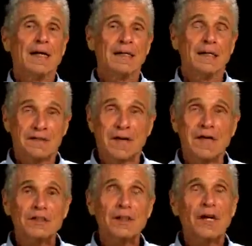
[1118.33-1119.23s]
the
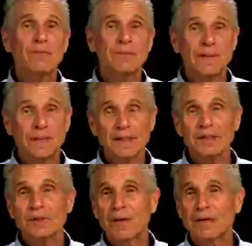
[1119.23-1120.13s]
divine child within
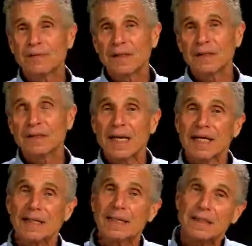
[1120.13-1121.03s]
each one of us, that
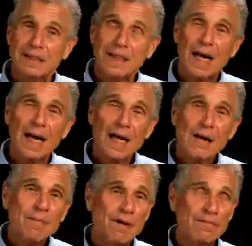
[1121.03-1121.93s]
in this
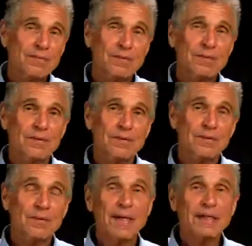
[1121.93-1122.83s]
time of
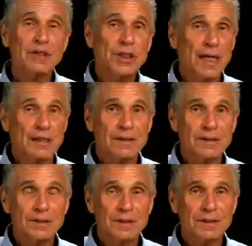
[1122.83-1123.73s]
great
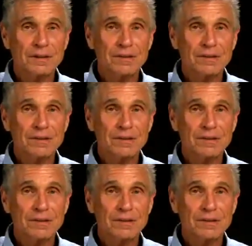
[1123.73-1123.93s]
challenge